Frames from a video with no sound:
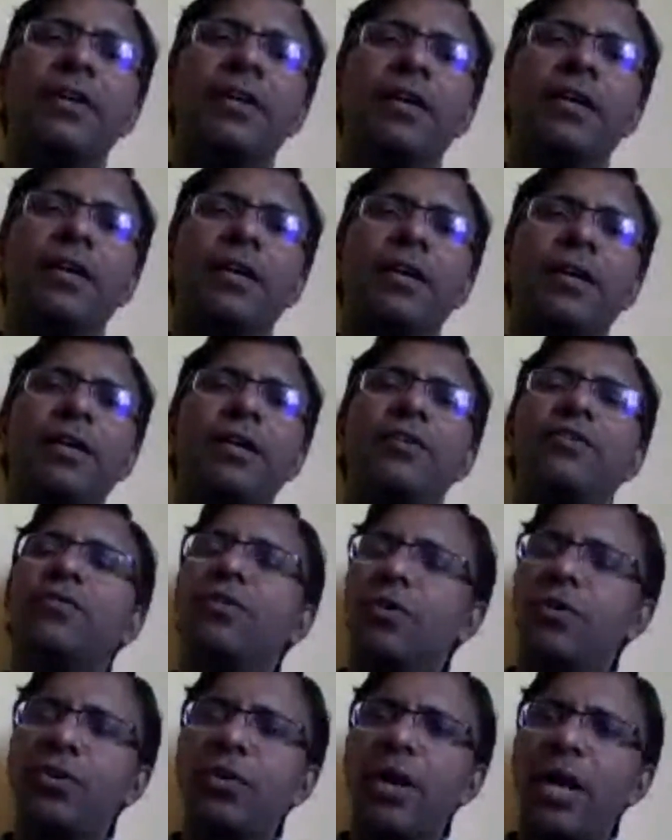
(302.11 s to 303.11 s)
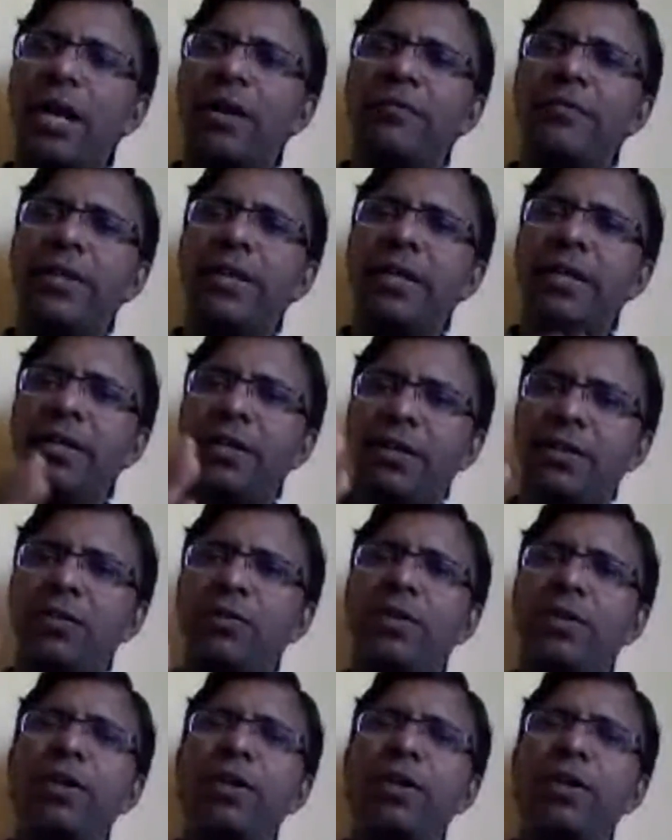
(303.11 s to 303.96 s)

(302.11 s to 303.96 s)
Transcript: it is good to have